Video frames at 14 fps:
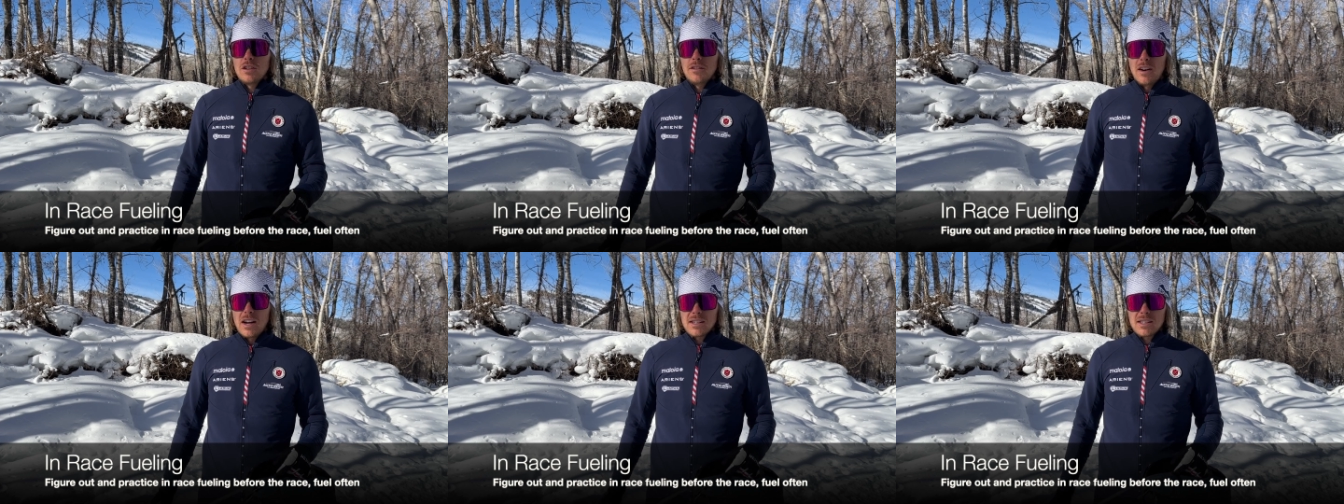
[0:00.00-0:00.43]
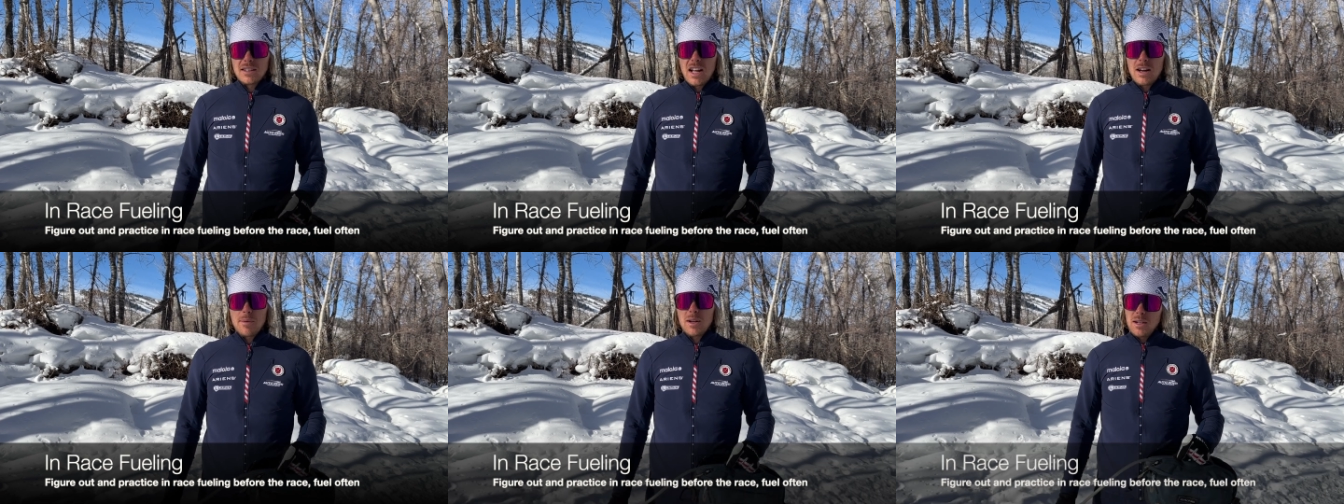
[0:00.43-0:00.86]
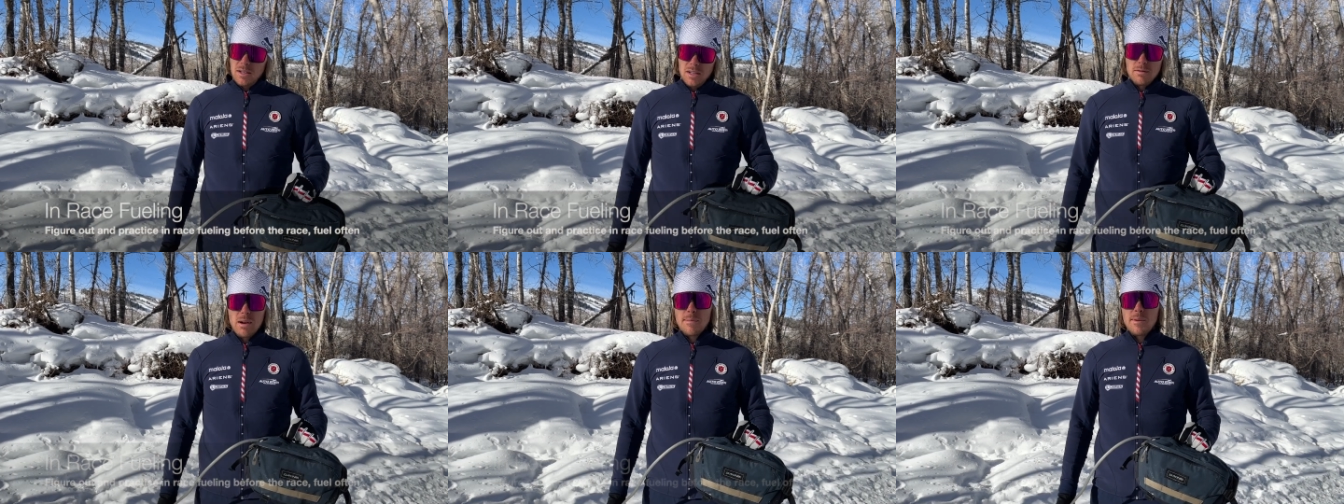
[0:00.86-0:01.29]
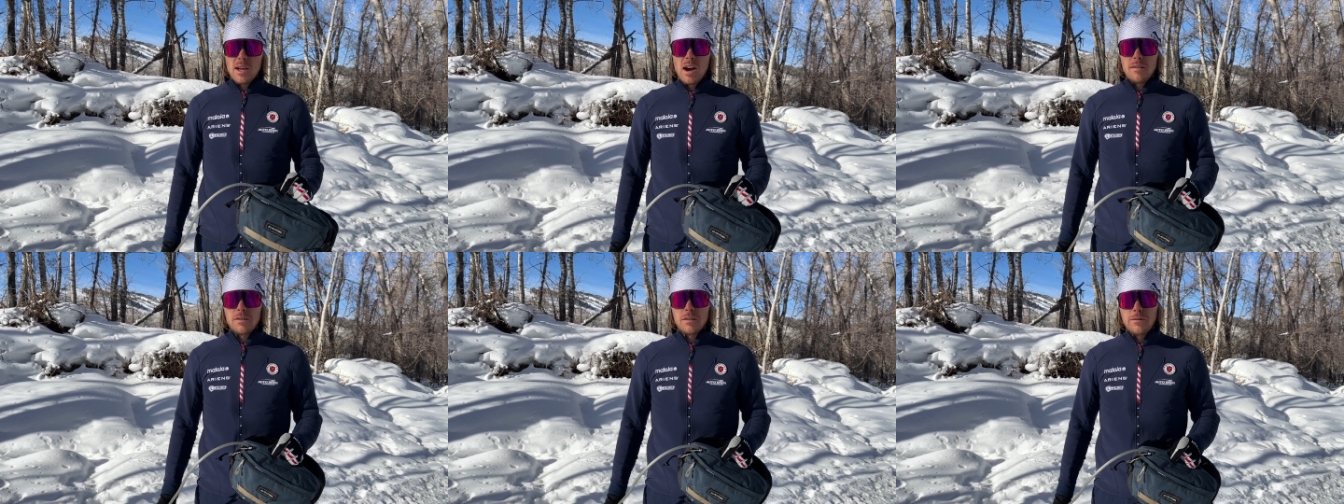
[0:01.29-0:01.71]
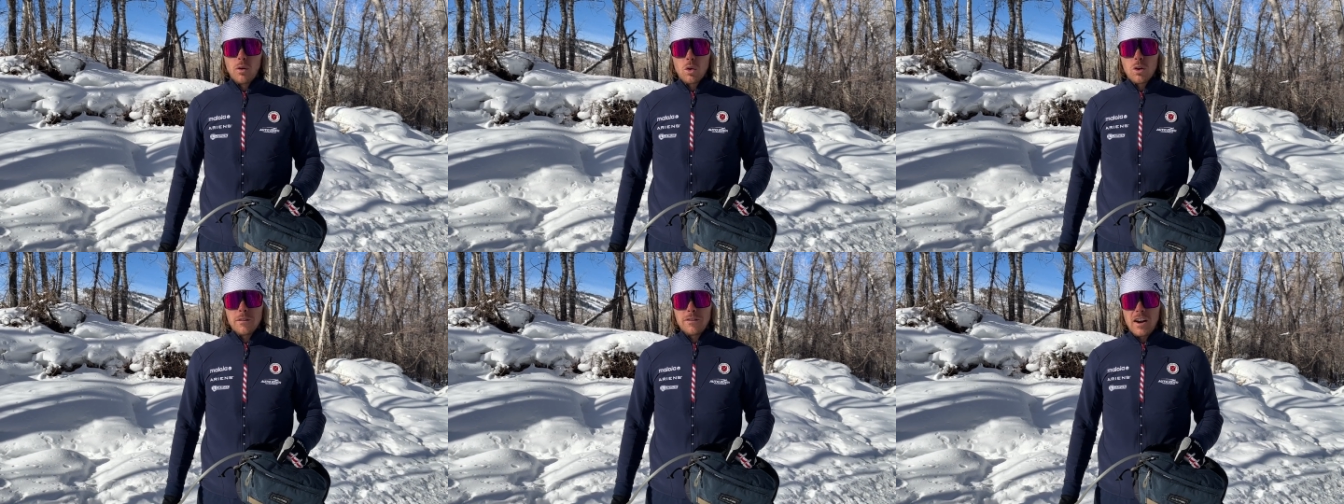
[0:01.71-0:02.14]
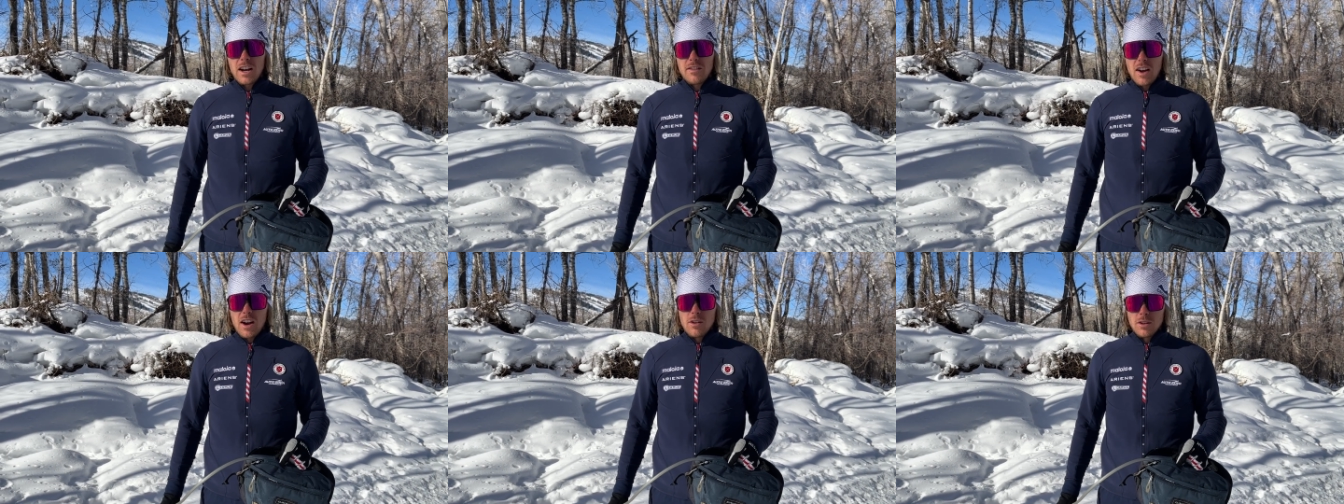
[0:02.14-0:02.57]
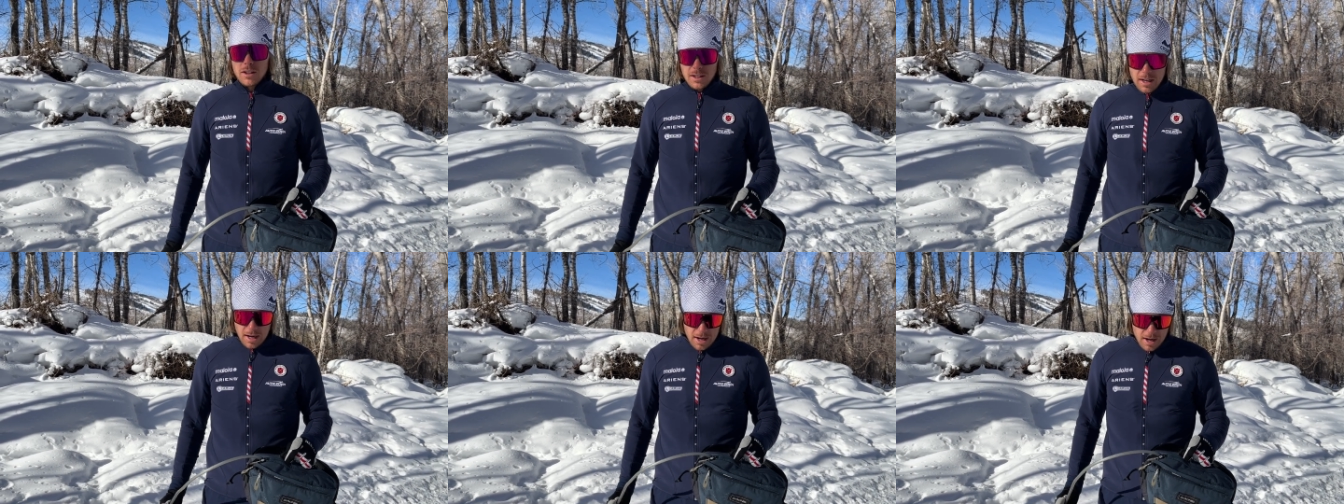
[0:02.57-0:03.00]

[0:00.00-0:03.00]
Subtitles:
Vasaloppet, you might be out for 4 or 5 hours.